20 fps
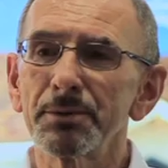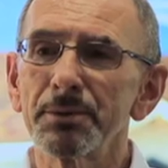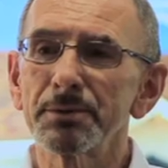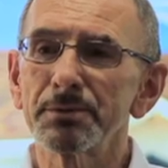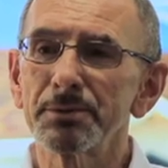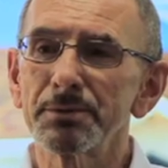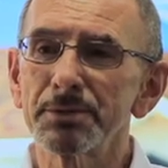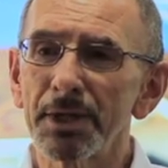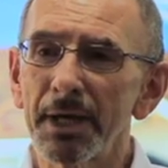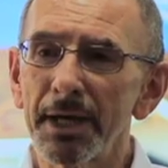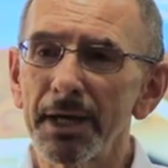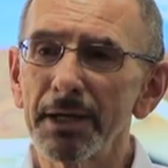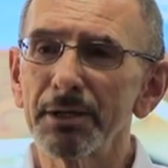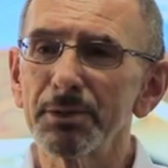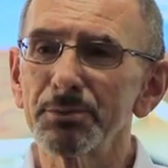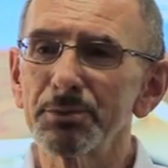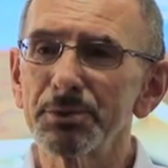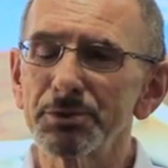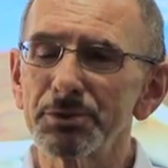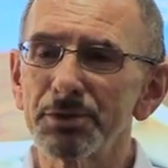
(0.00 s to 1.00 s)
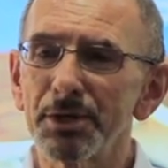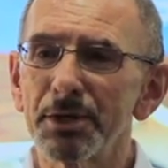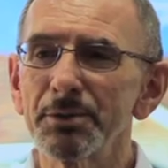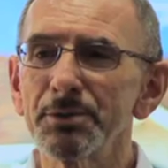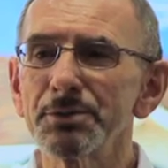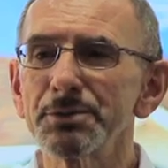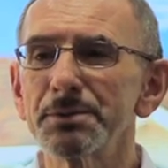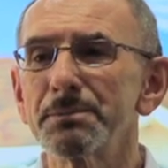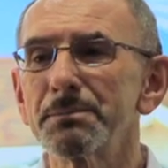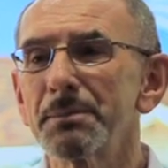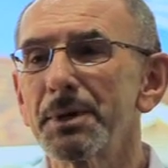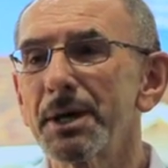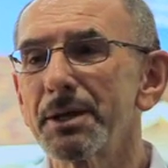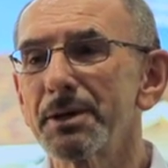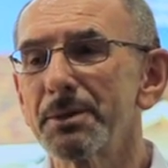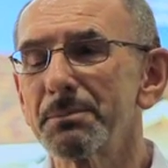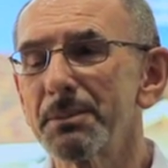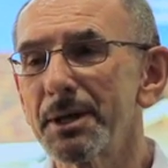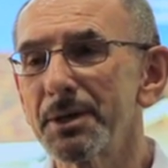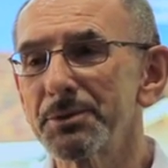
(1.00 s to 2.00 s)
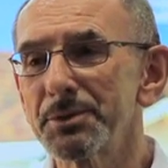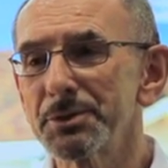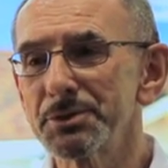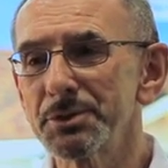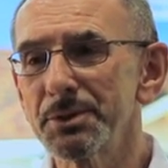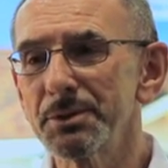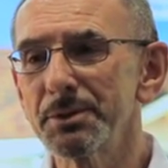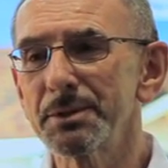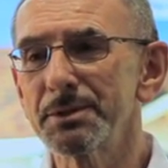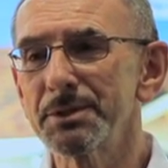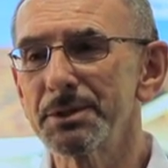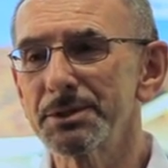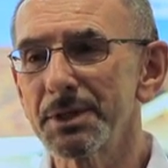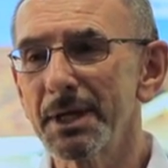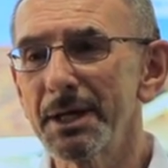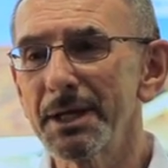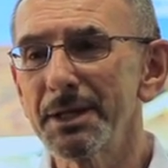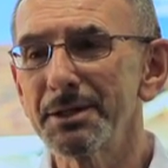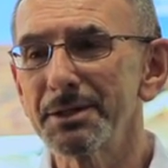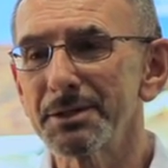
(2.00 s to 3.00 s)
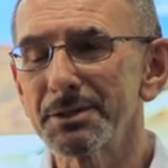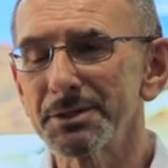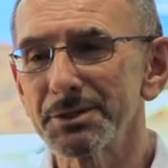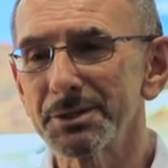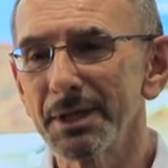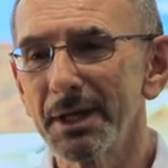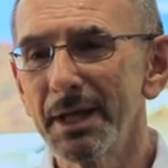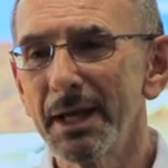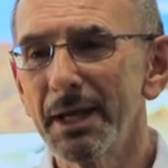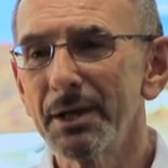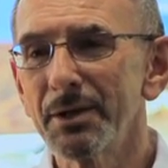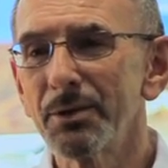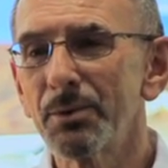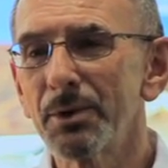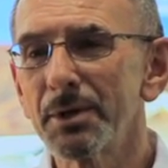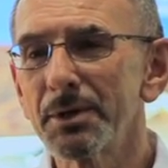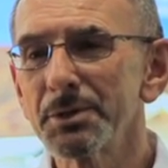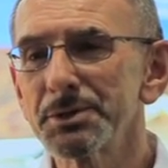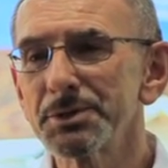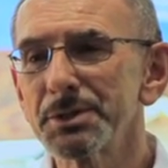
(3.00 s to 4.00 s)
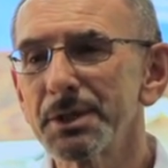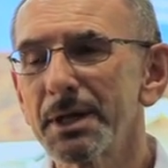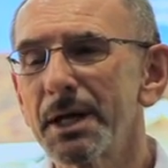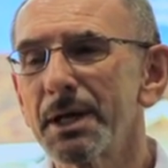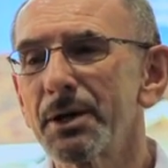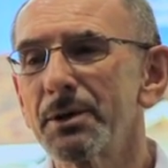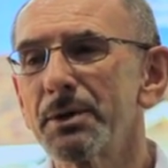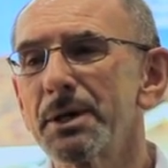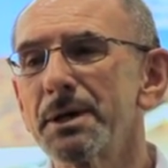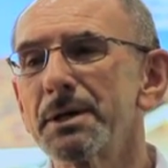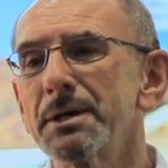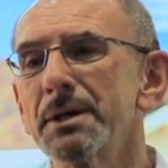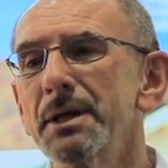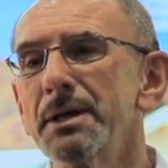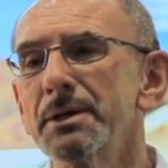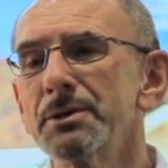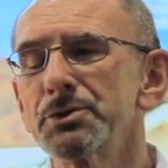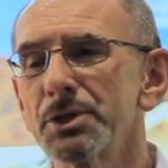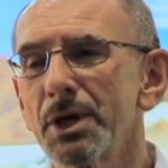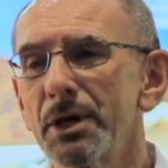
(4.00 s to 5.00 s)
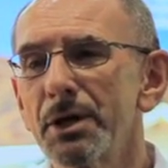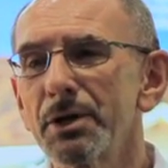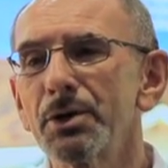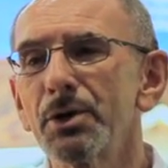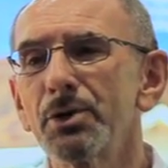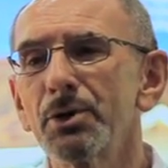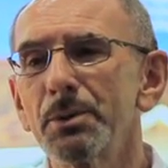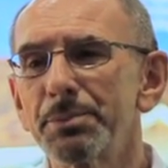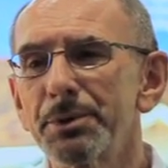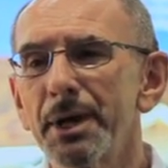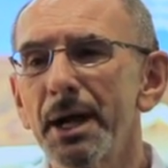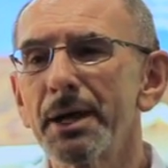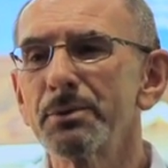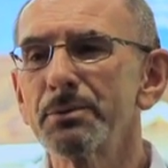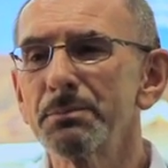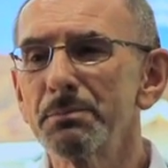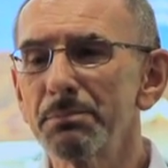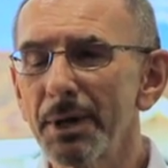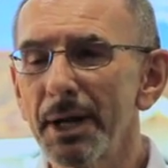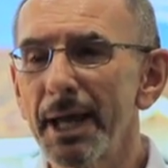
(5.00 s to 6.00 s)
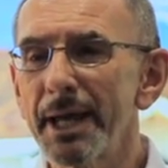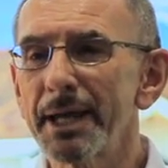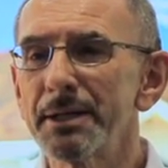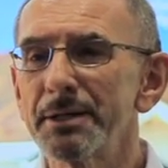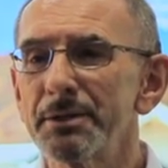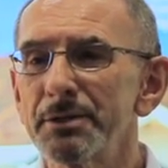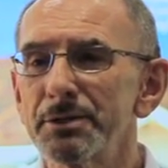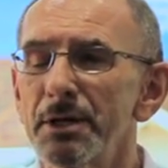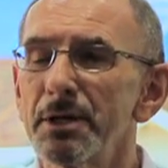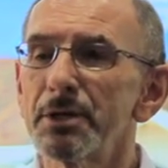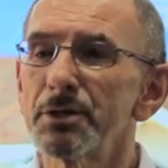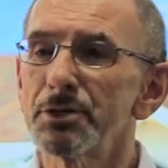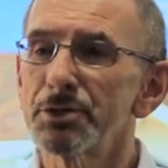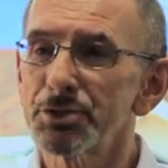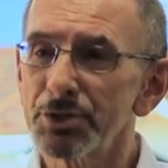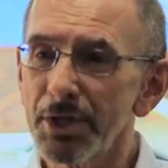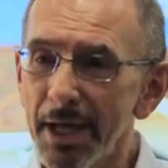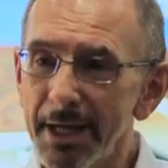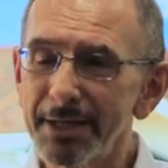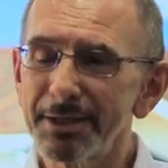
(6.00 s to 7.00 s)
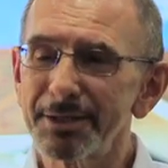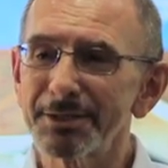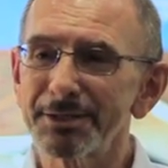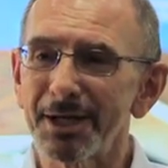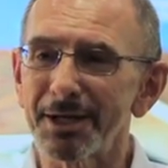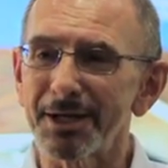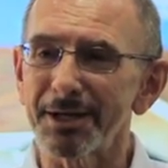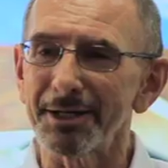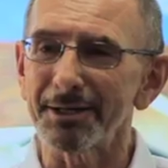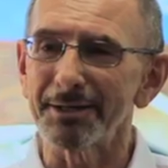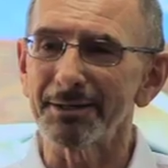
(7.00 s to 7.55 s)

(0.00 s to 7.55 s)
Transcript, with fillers: The tile that was chosen by the Martha Stewart designers was our charcoal brown blend shake tile,